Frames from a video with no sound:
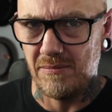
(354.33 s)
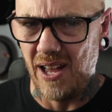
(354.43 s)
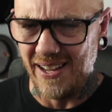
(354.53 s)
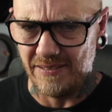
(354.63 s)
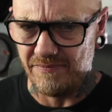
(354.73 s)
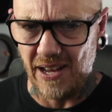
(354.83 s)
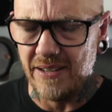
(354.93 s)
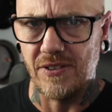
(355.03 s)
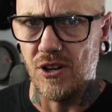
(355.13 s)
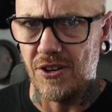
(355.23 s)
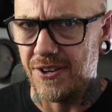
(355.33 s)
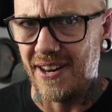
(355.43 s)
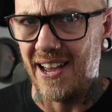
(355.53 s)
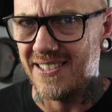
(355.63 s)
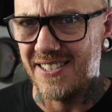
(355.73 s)
I've not got an
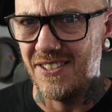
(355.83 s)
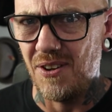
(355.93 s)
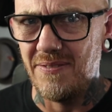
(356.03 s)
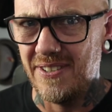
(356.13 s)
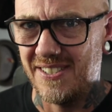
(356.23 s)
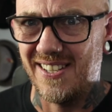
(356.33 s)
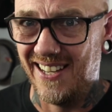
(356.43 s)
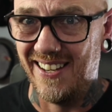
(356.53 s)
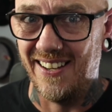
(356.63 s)
accent, obviously.